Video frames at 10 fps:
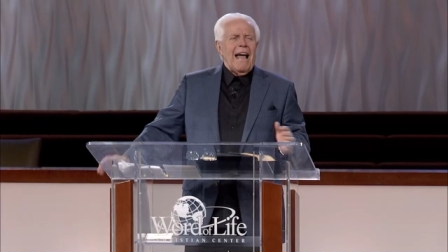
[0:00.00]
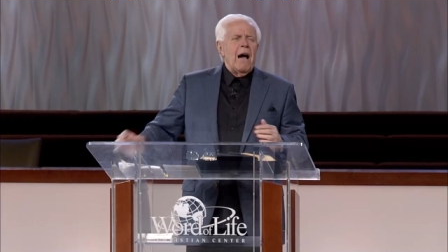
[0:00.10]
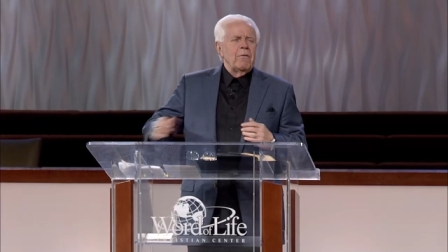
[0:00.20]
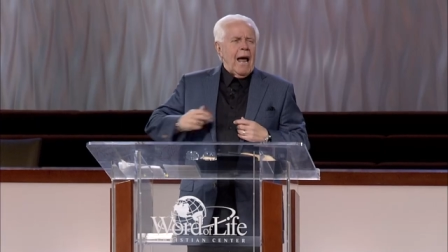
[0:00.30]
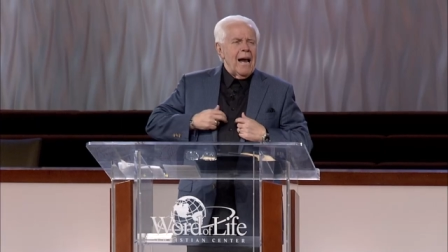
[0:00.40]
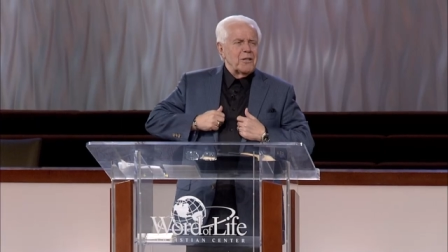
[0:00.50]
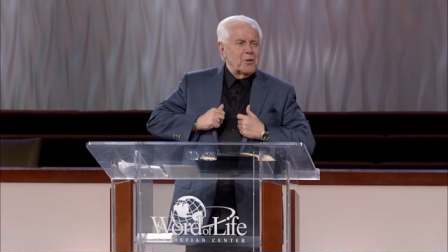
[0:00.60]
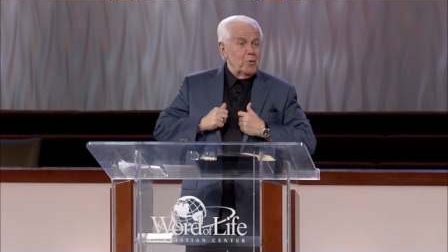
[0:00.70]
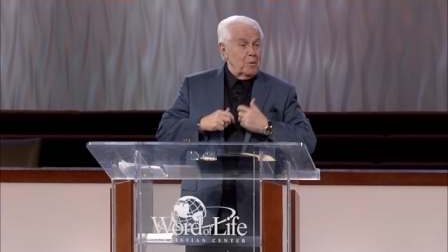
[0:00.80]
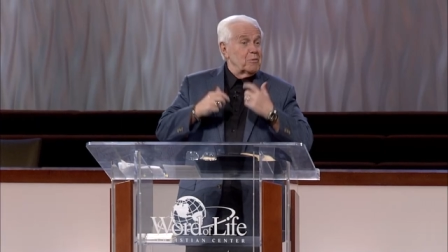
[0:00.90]
Down High
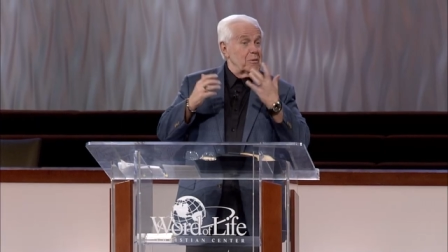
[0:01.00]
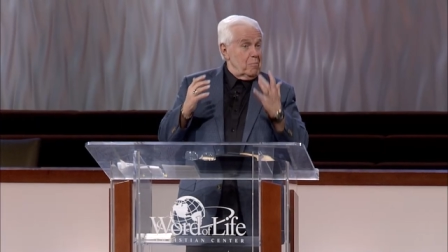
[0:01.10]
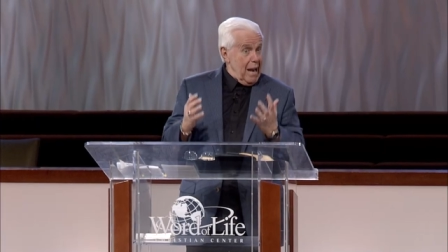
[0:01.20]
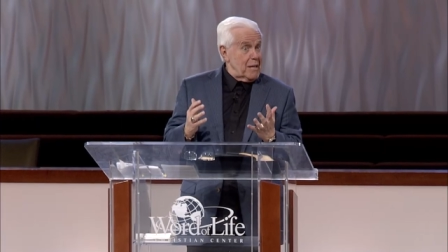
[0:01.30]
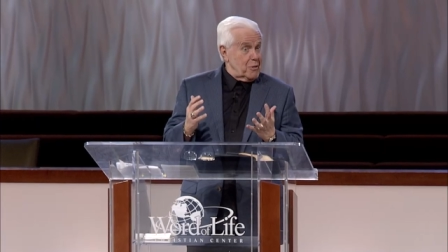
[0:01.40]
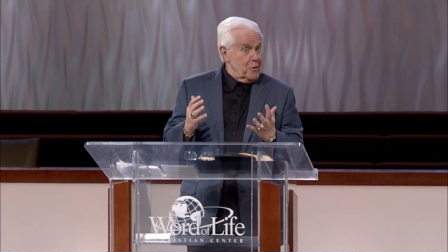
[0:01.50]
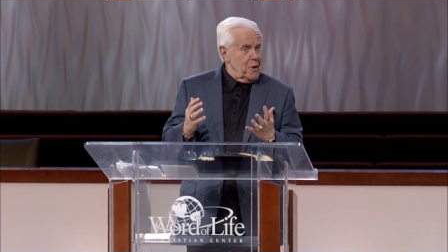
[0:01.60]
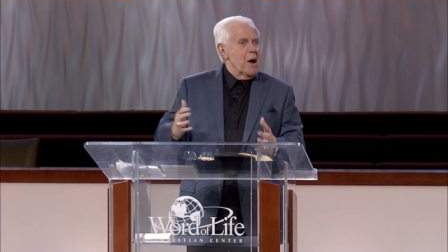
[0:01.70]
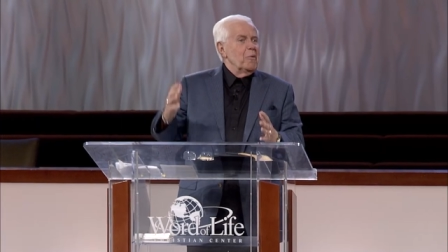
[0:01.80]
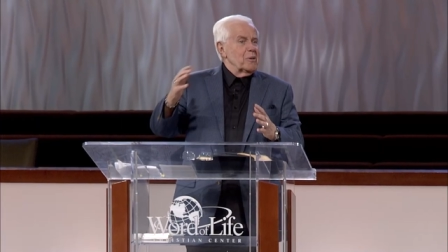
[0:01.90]
School, which was the black school,
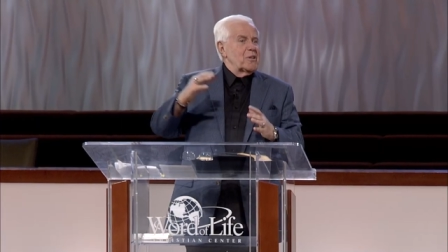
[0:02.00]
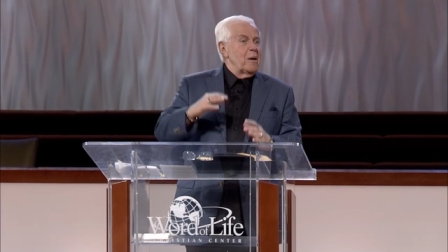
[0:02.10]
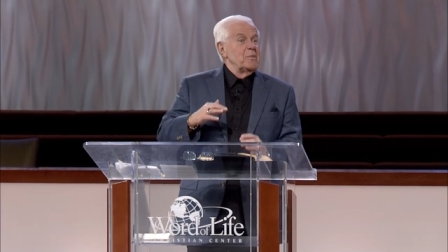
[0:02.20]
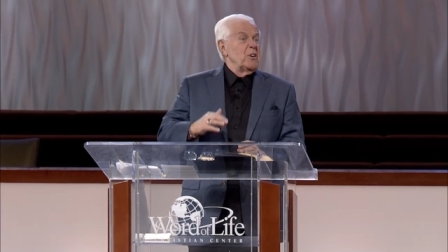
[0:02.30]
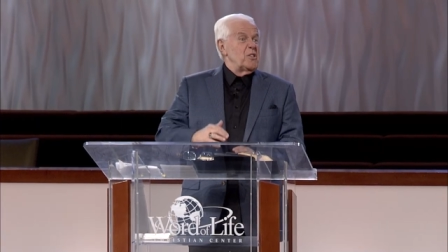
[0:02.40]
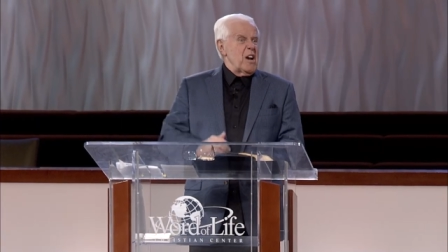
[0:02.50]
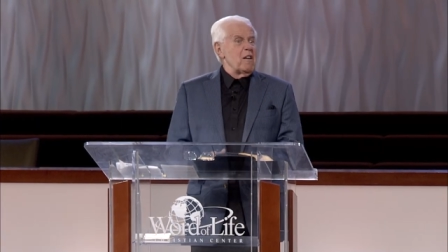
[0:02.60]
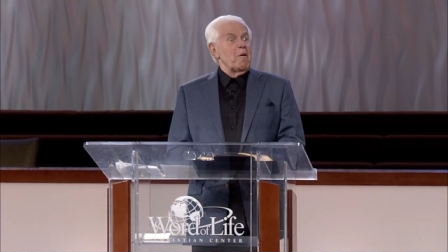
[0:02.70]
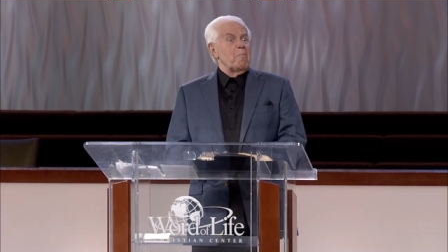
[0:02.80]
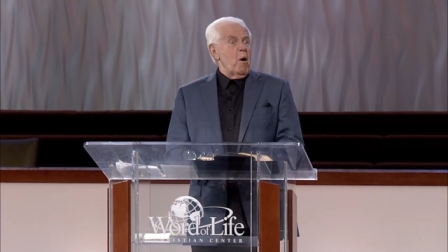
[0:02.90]
was coming to
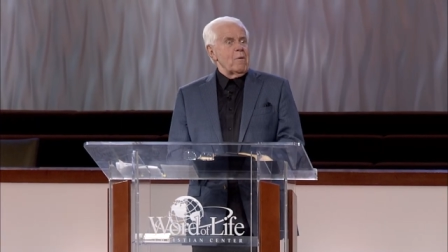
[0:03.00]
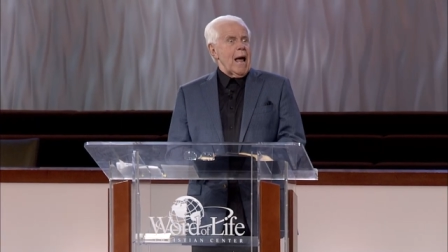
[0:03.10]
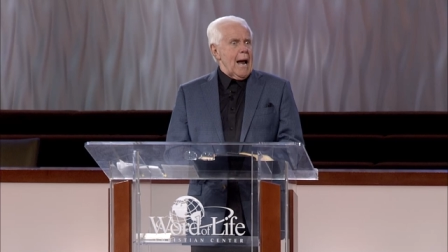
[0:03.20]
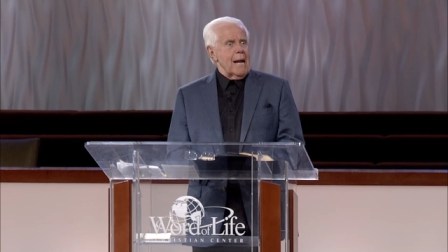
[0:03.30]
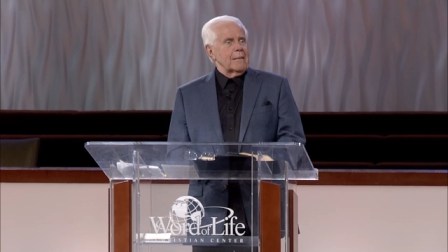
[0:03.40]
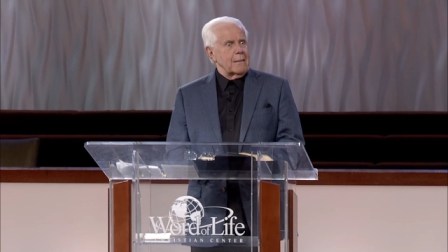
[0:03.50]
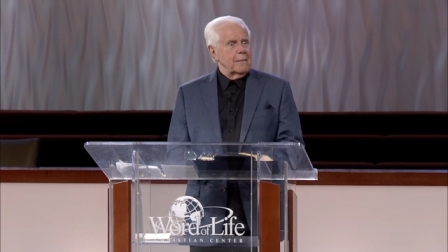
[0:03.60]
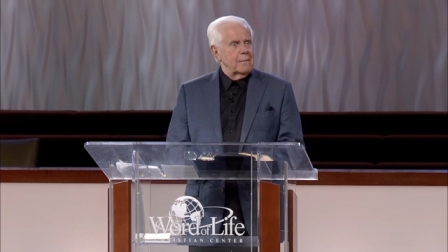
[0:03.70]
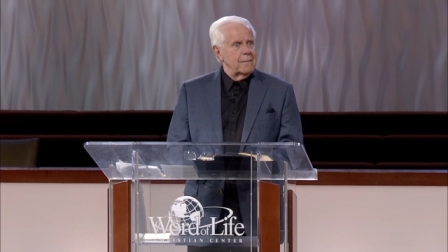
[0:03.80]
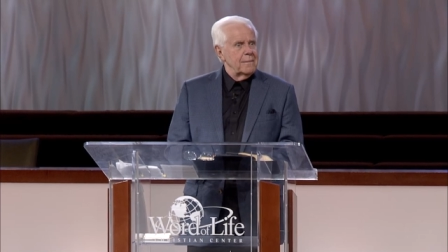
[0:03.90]
Terrebonne High School.